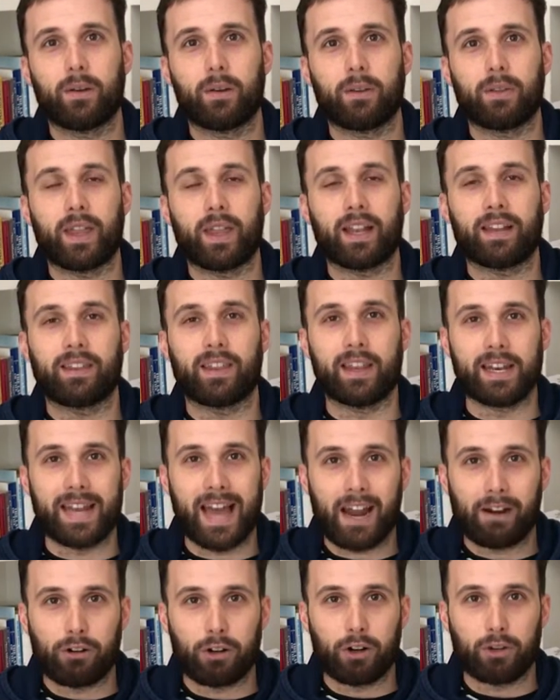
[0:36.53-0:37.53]
that the
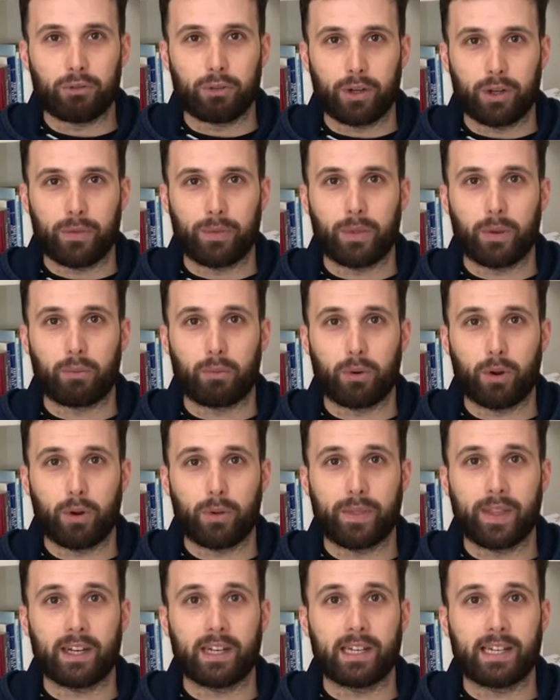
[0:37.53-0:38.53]
narrow road, the road
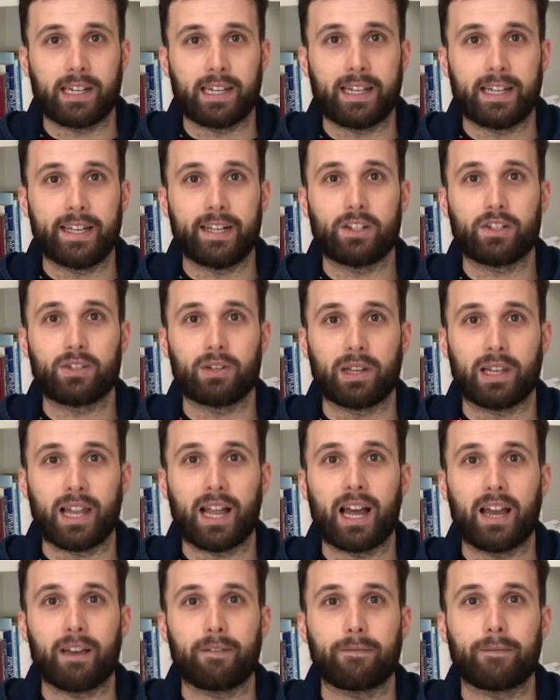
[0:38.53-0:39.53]
that leads to
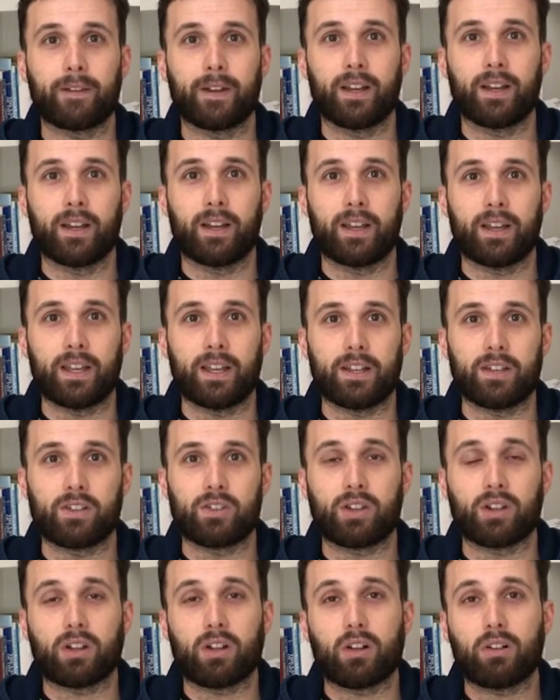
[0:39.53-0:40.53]
life, is
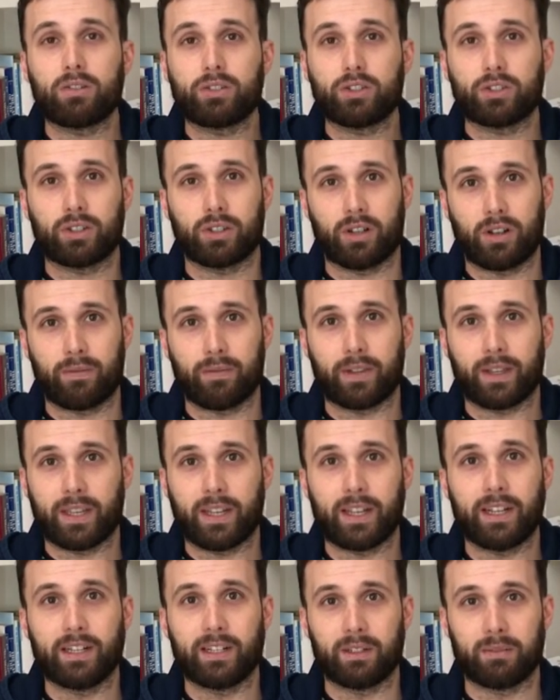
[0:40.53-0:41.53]
the culture of the
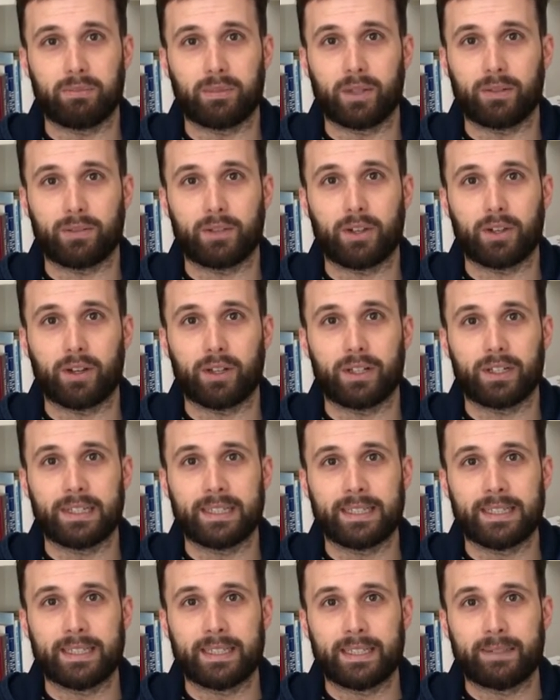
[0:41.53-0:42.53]
kingdom of God.
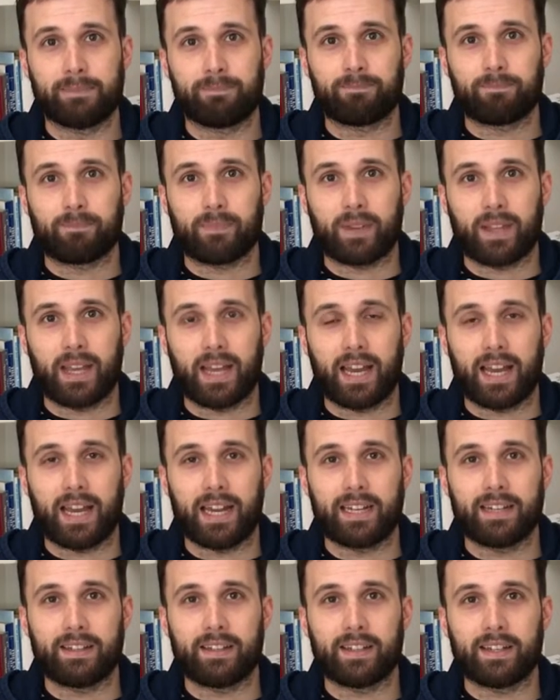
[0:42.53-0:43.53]

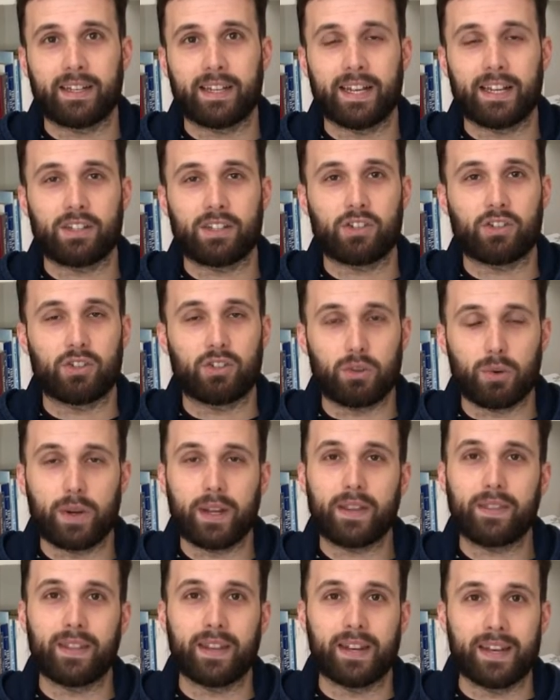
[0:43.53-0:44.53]
And it's
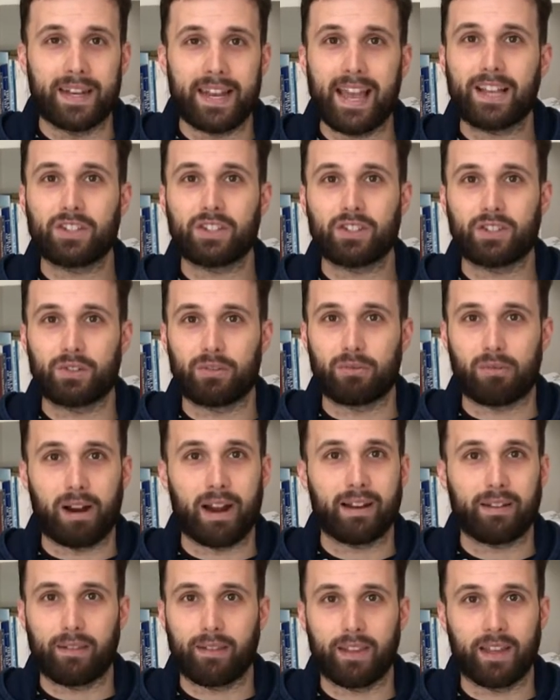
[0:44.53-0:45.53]
doing the next
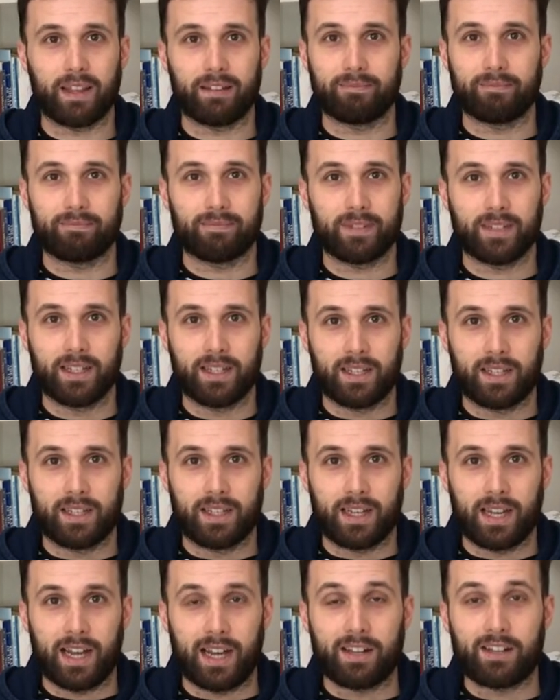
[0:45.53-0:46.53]
right thing
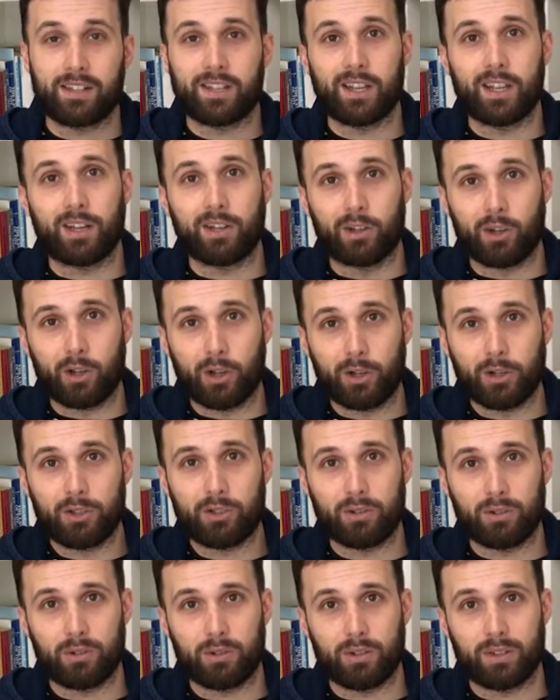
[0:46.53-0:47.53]
and saying no
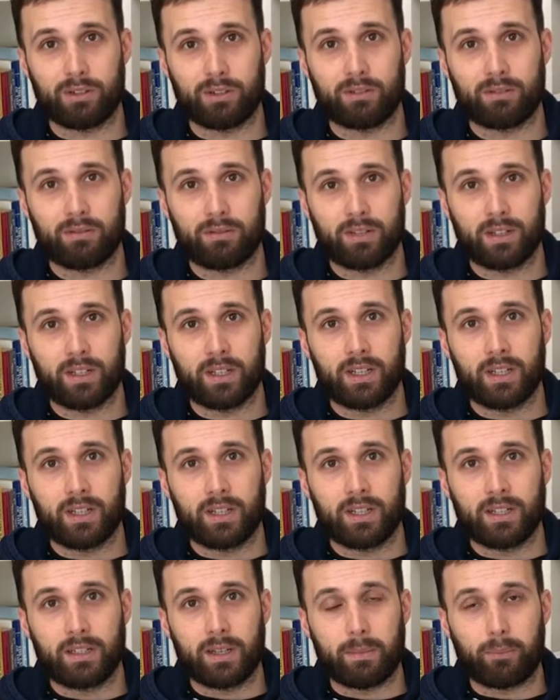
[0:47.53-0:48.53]
to and
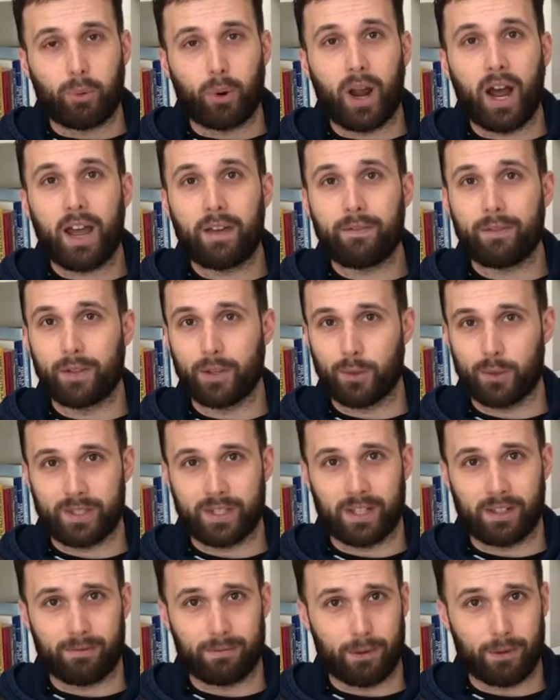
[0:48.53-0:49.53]
depriving
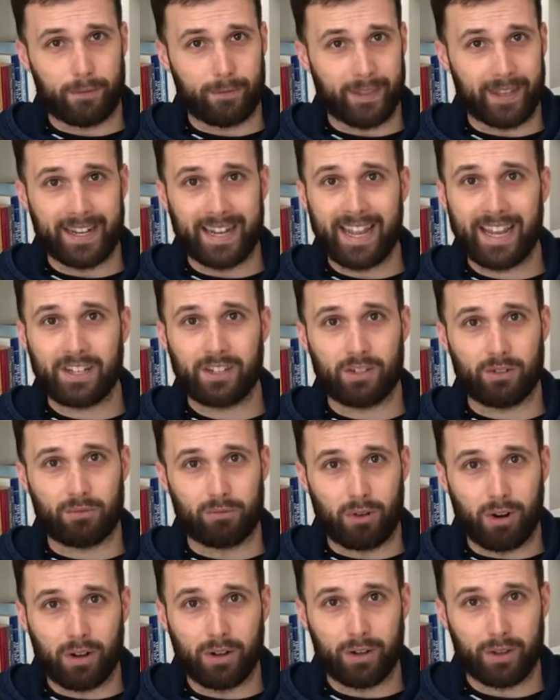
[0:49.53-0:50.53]
yourself of the next
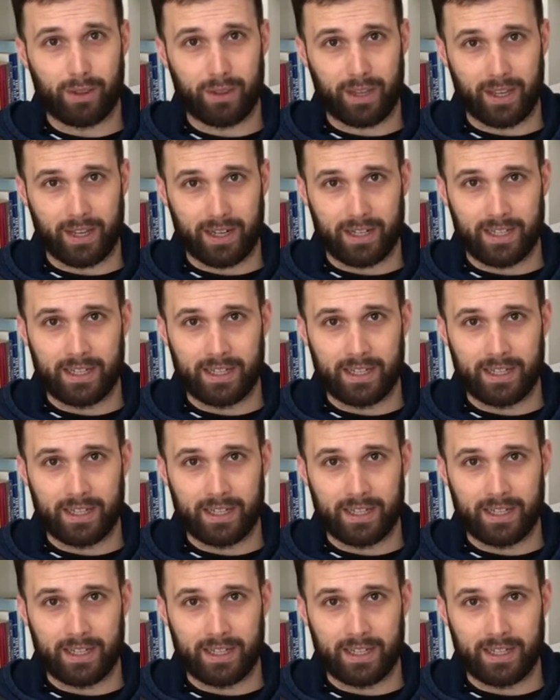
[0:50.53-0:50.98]
wrong thing.